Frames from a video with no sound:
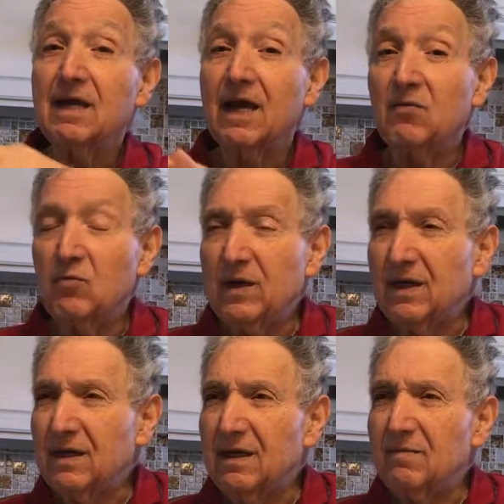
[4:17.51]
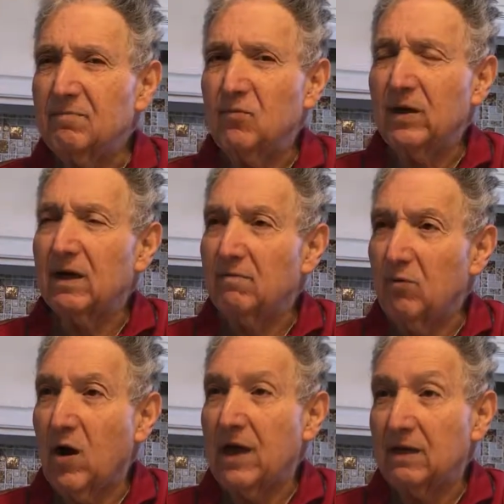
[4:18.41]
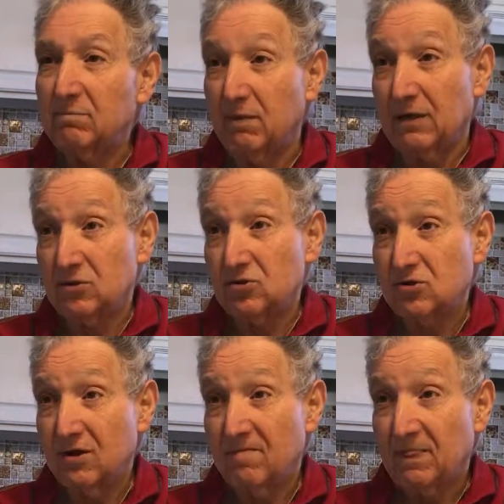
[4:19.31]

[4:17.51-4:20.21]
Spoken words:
And we really were a wild bunch.